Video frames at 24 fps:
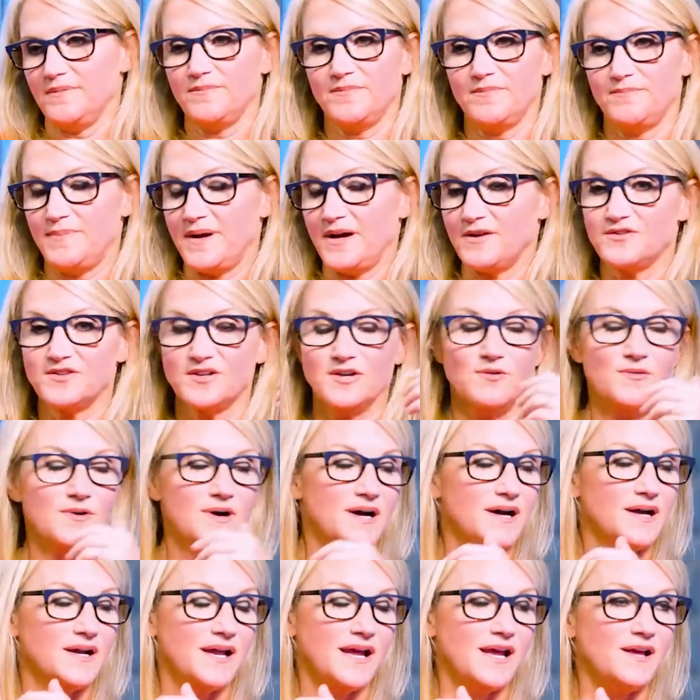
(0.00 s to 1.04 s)
about to go
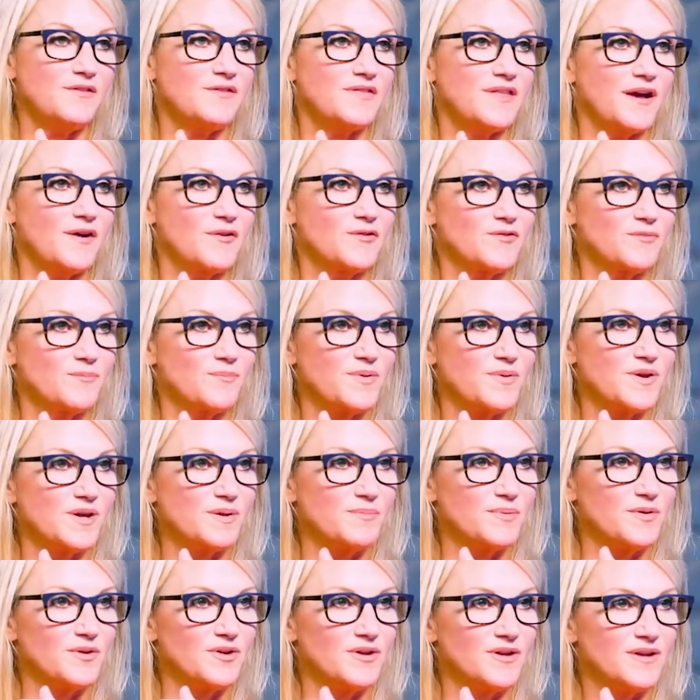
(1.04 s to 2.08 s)
on, 8,000
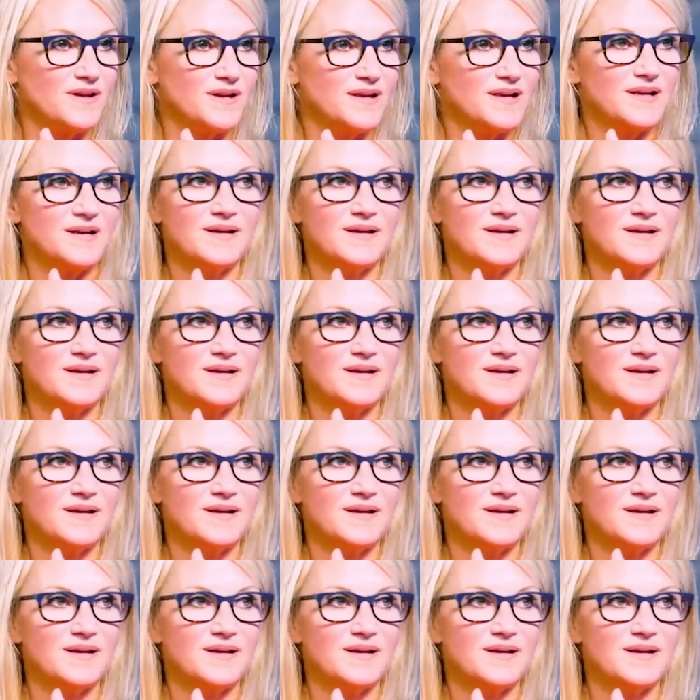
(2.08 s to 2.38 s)
people,